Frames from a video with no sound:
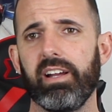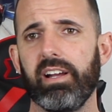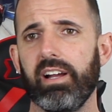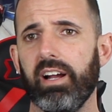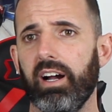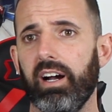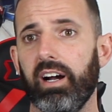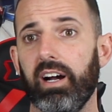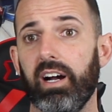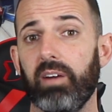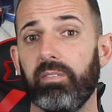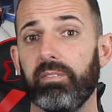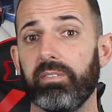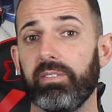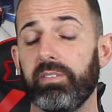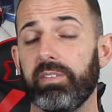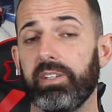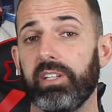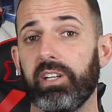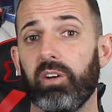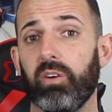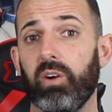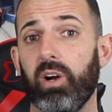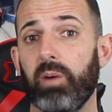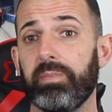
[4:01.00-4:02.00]

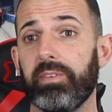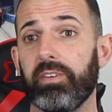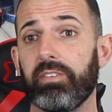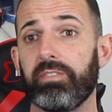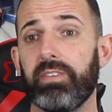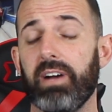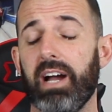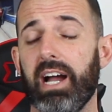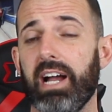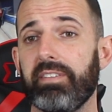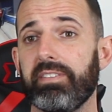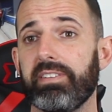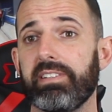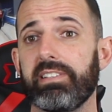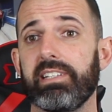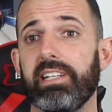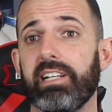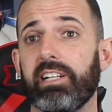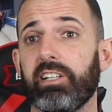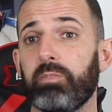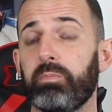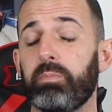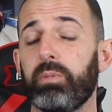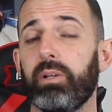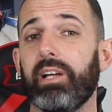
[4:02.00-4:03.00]
up to
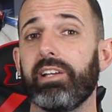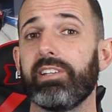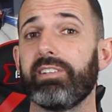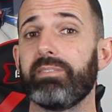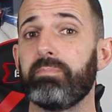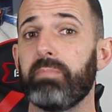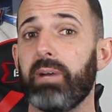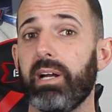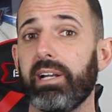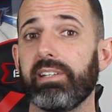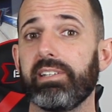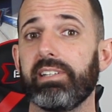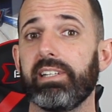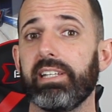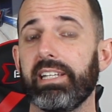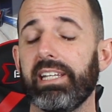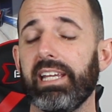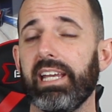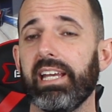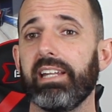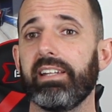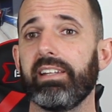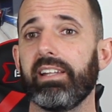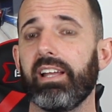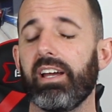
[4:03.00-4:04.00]
5-6+ months to
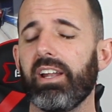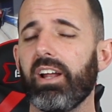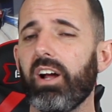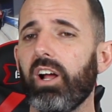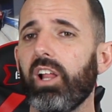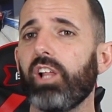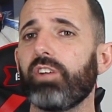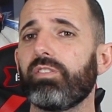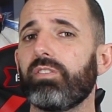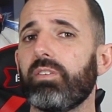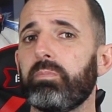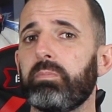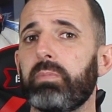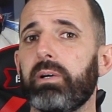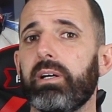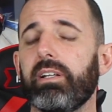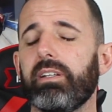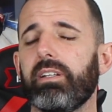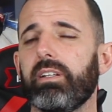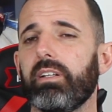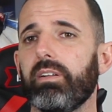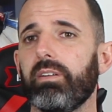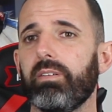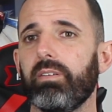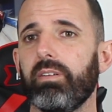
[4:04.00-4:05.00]
get. Not all of them,
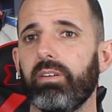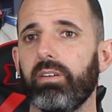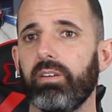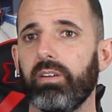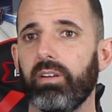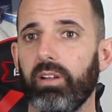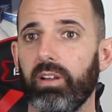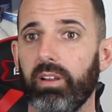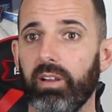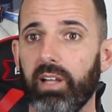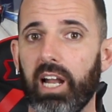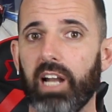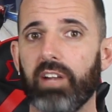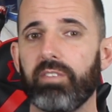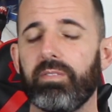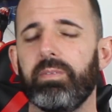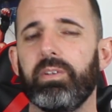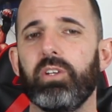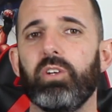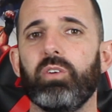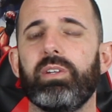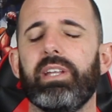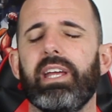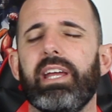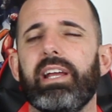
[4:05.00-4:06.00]
but a lot of them
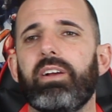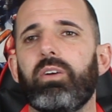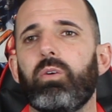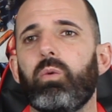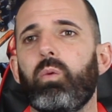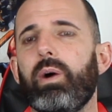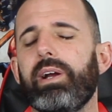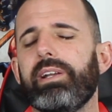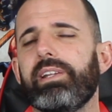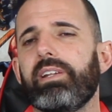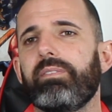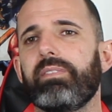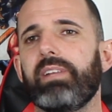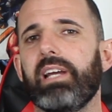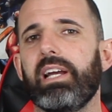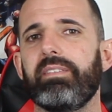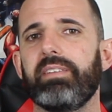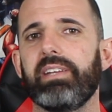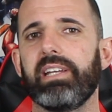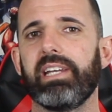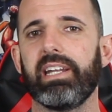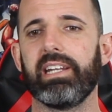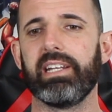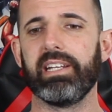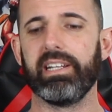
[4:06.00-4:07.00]
do take quite some time
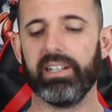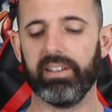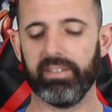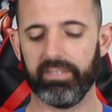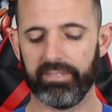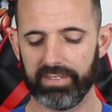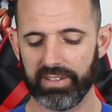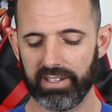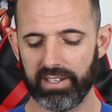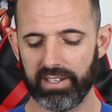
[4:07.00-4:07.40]
to get here.